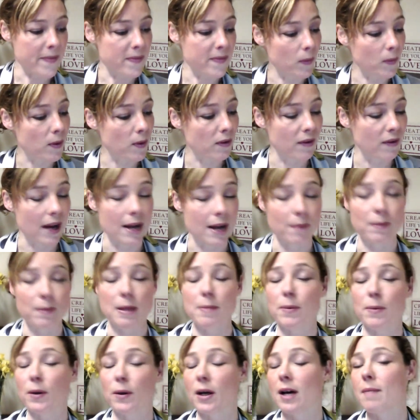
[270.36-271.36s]
We've had
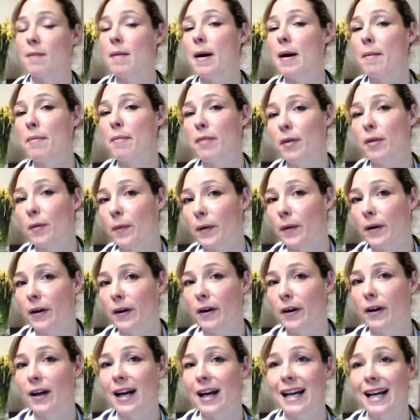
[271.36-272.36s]
people come up that
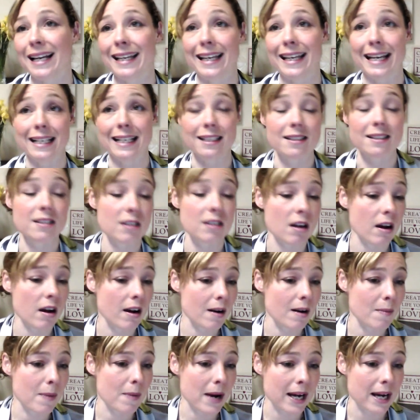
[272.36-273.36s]
were against
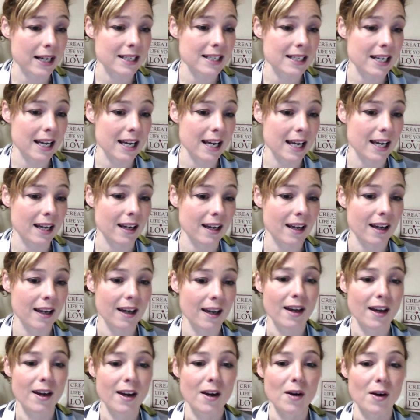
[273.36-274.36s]
chiropractic.
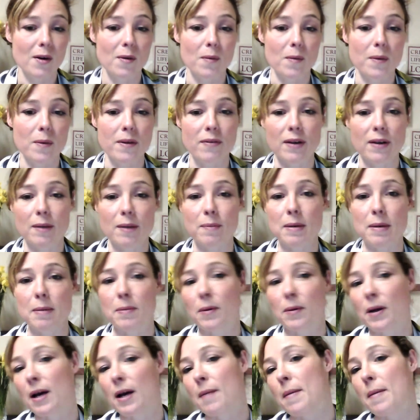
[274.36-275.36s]
We've had
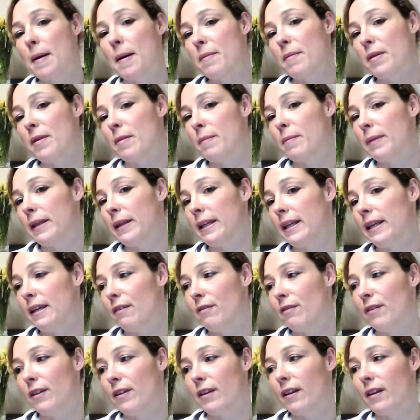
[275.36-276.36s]
people come up that
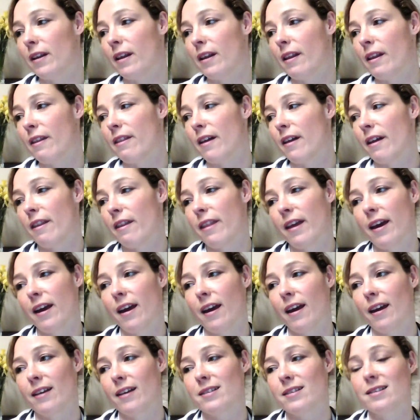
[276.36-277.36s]
believe that
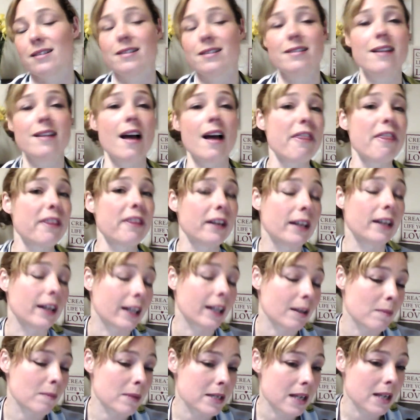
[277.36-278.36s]
there's nothing
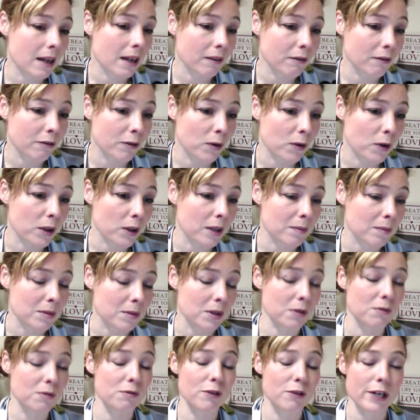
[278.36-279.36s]
that can be done for them.
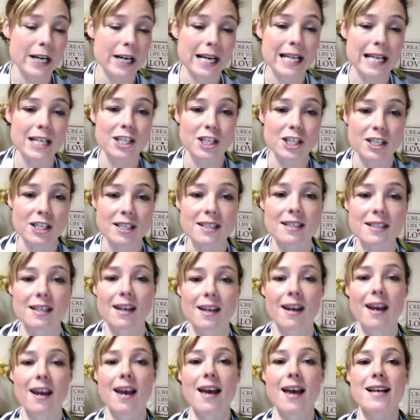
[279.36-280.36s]
You really just
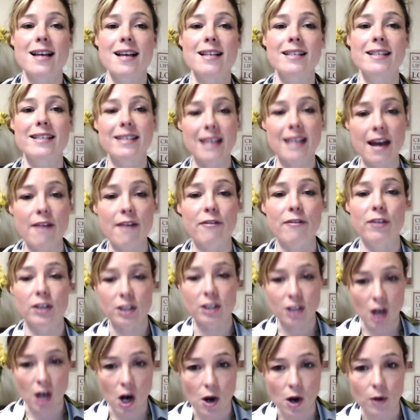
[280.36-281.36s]
never
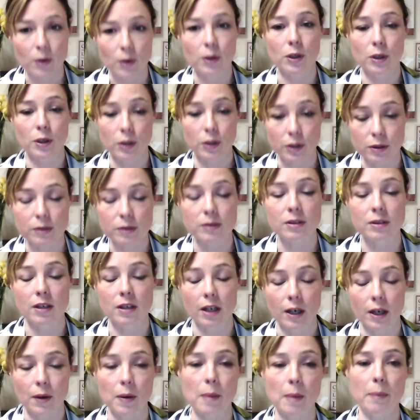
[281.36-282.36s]
know who's
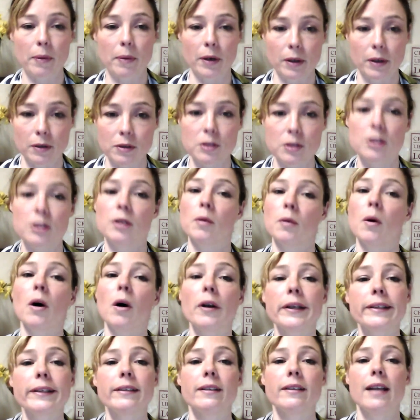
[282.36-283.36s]
going to approach you
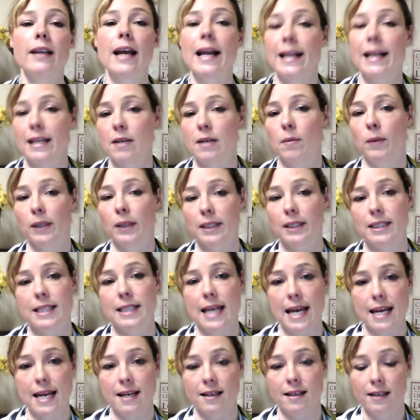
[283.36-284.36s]
on any one
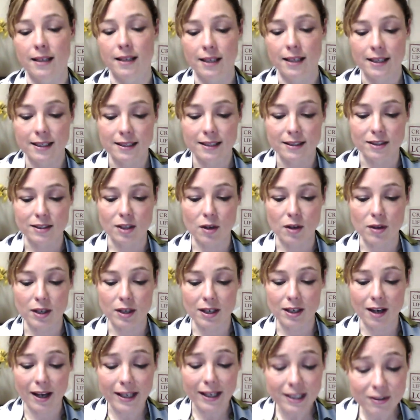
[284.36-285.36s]
day. So
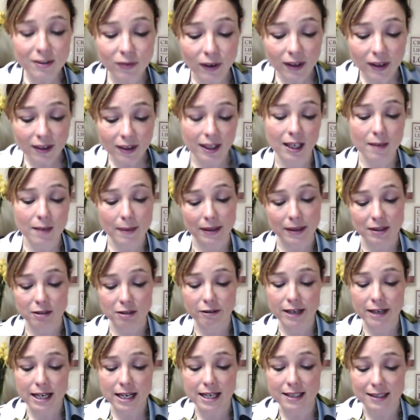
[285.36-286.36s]
the nice fun thing about
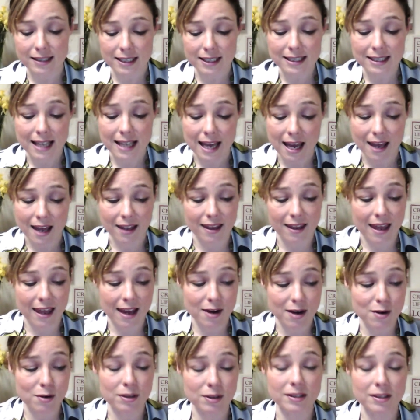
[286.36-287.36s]
screenings is that
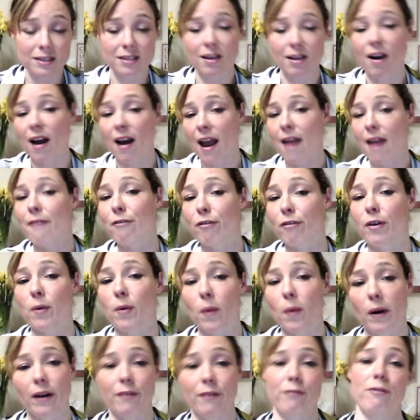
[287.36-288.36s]
you can start
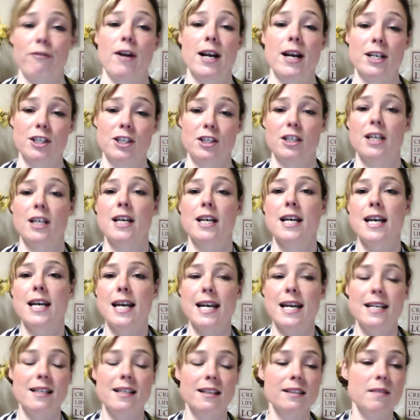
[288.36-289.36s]
every one afresh.
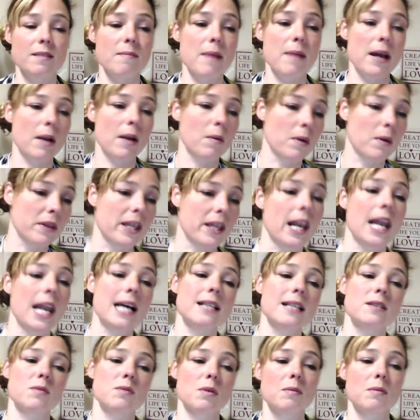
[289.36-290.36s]
It doesn't matter what the
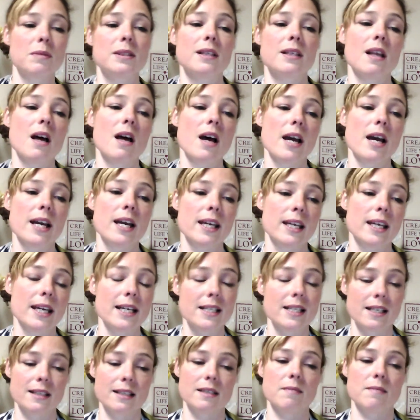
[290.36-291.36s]
last one was like.
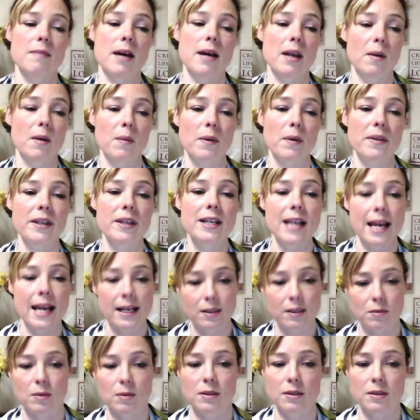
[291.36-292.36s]
It doesn't matter what the
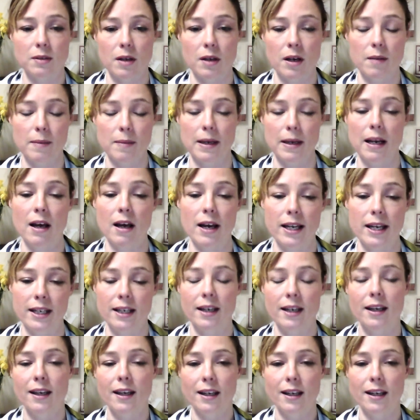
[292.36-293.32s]
next one's going to be like.